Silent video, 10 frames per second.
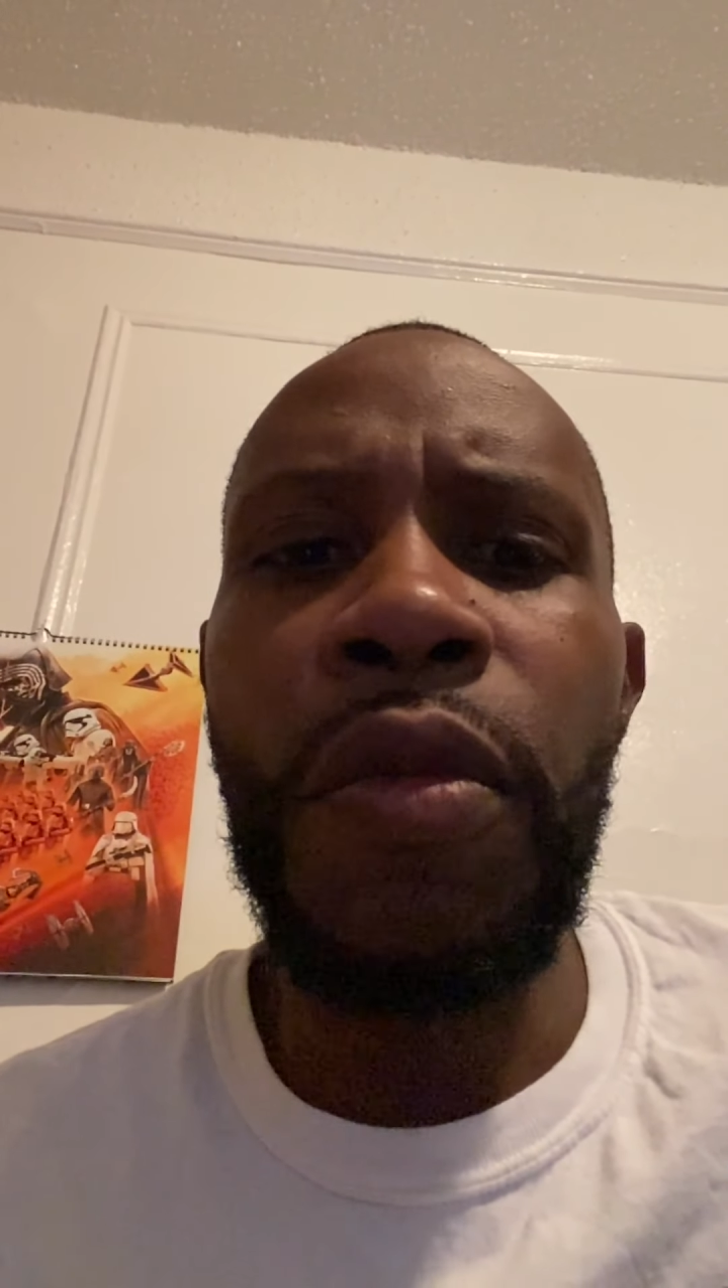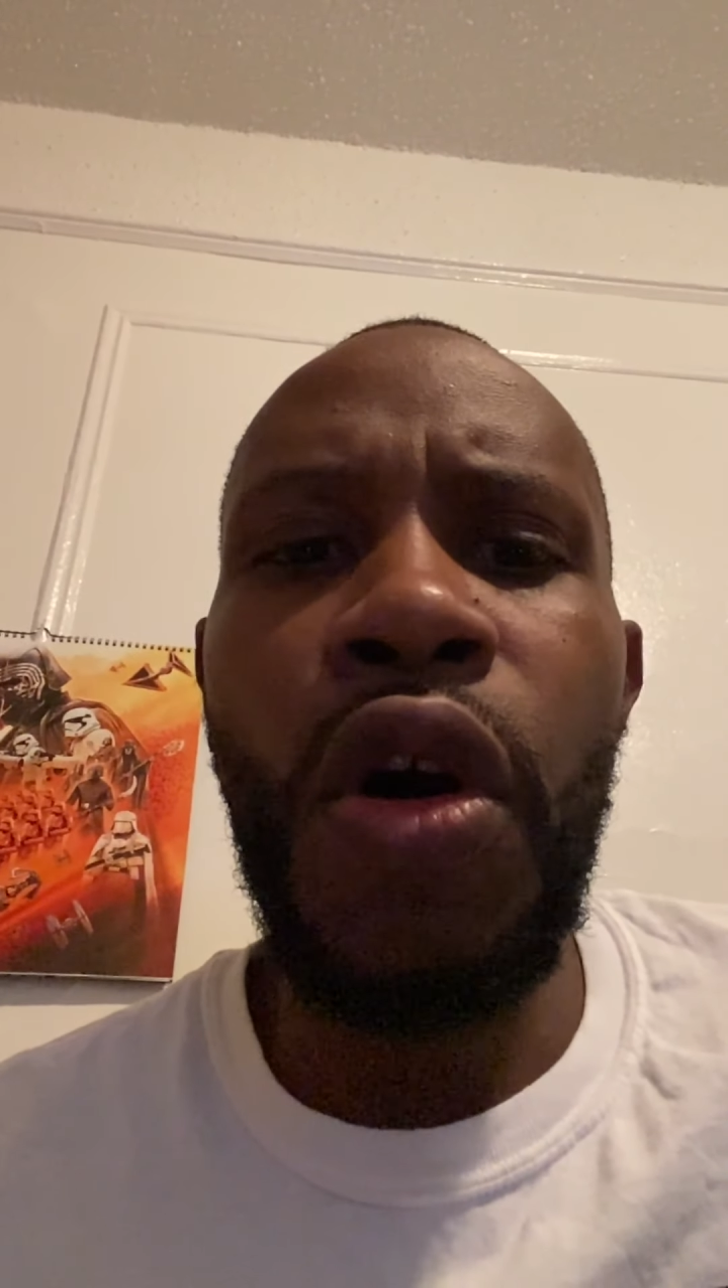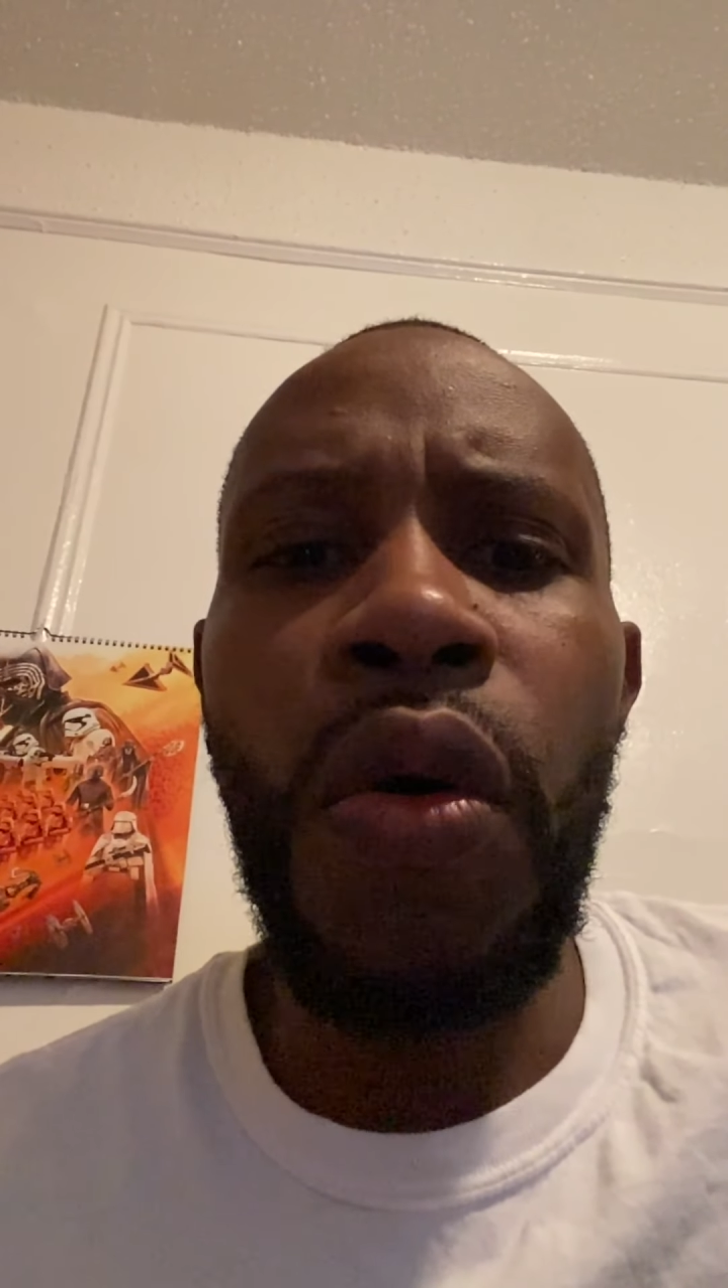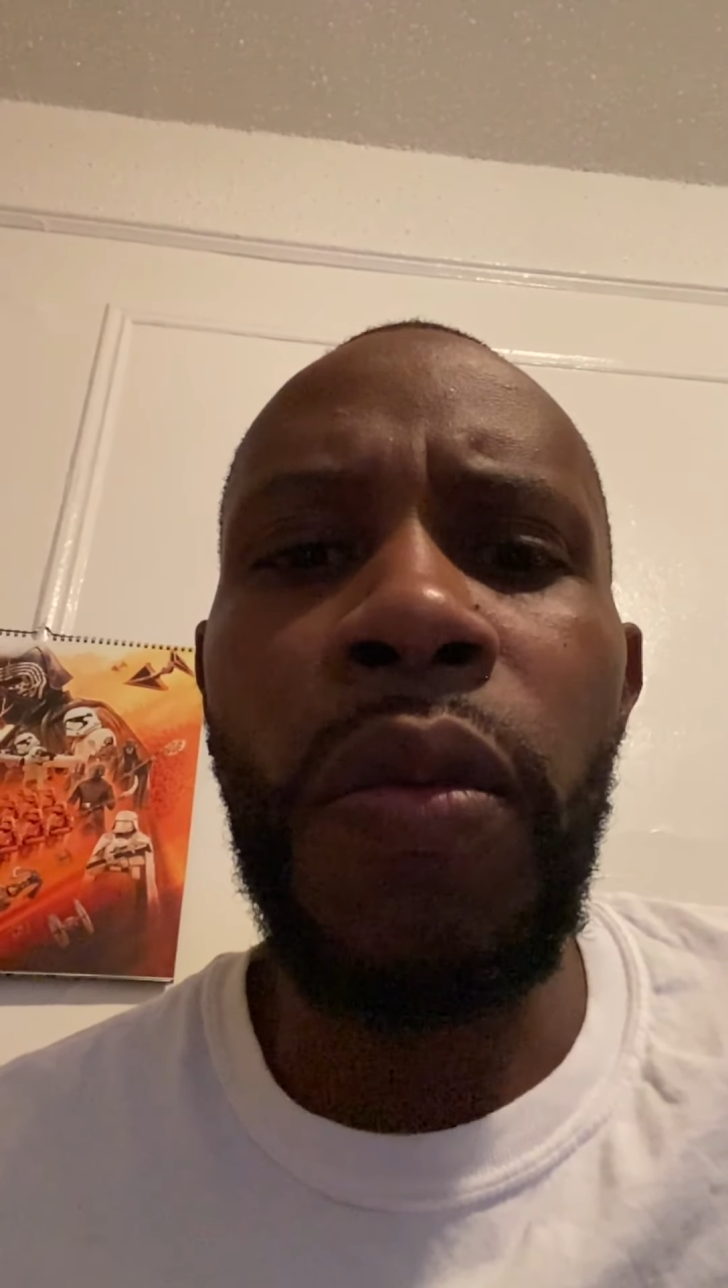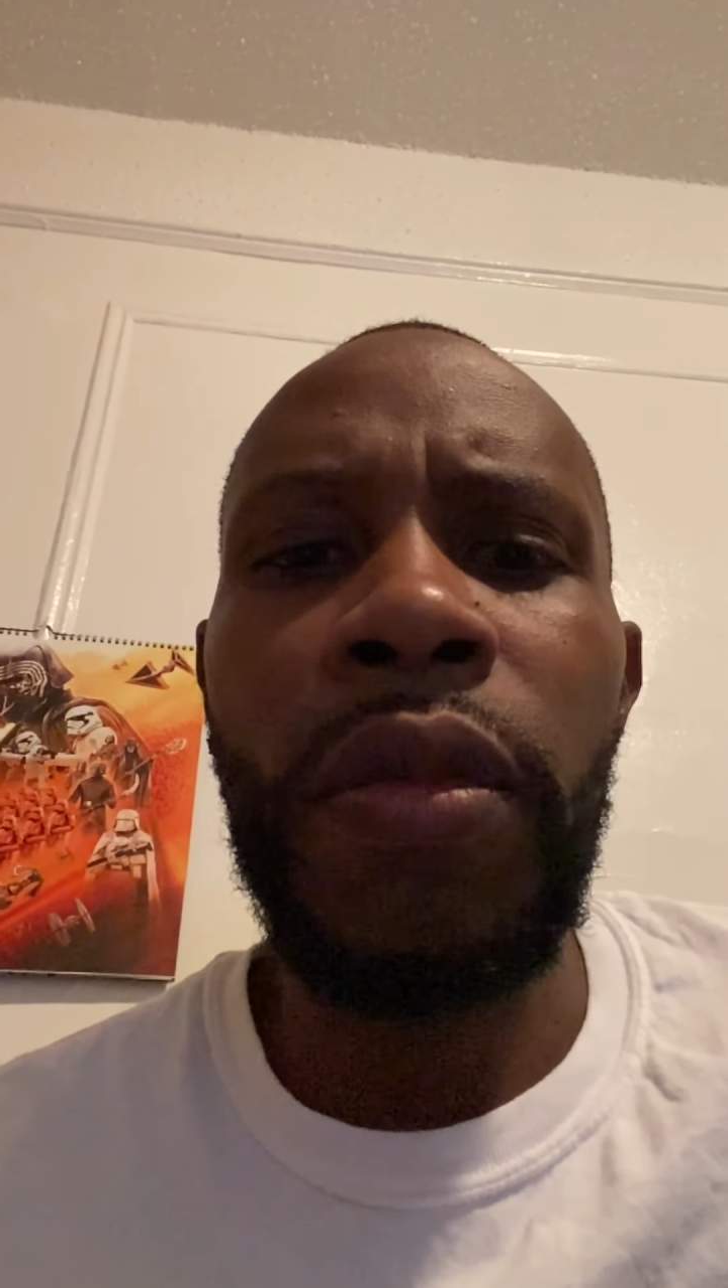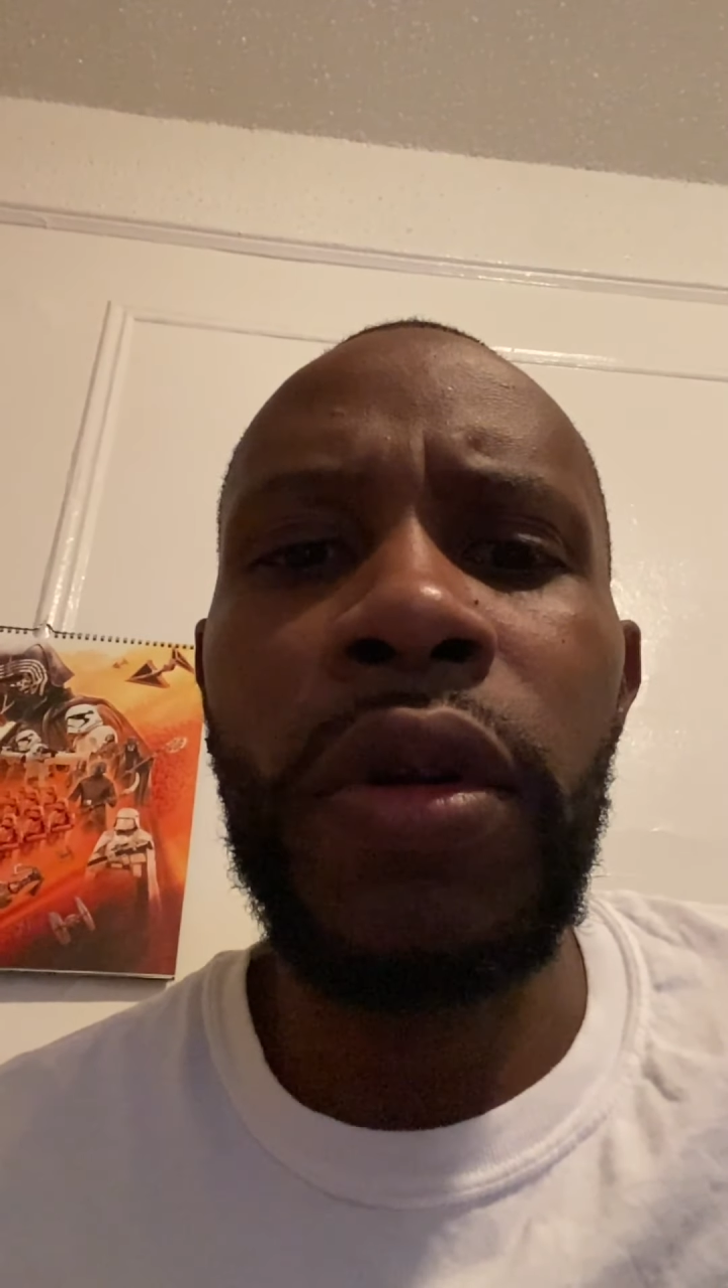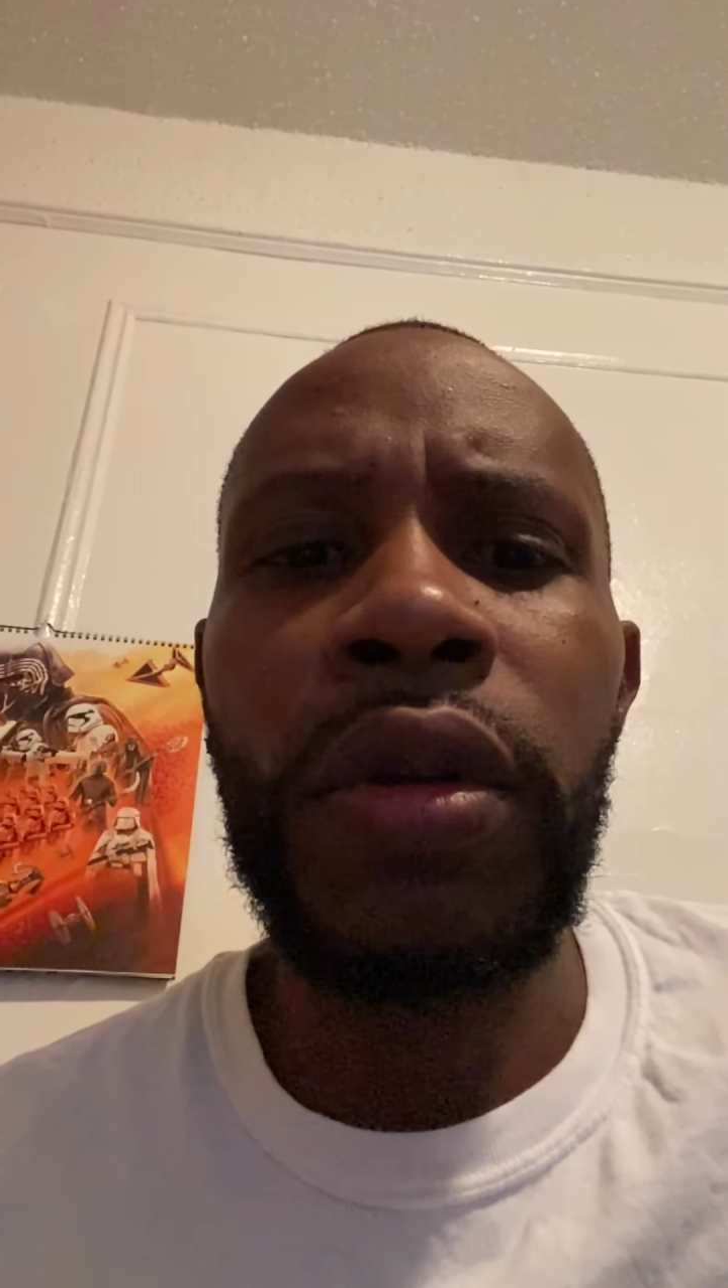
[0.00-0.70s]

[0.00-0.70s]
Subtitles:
them home.